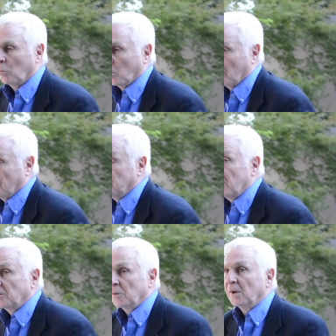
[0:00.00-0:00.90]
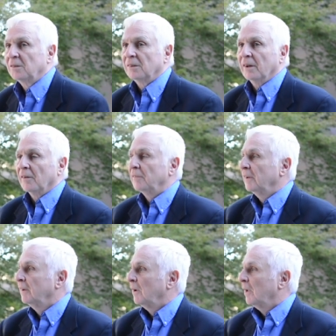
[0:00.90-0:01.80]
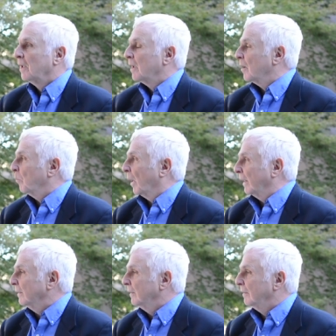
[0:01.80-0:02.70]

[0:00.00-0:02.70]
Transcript: where the Jesuits lived. But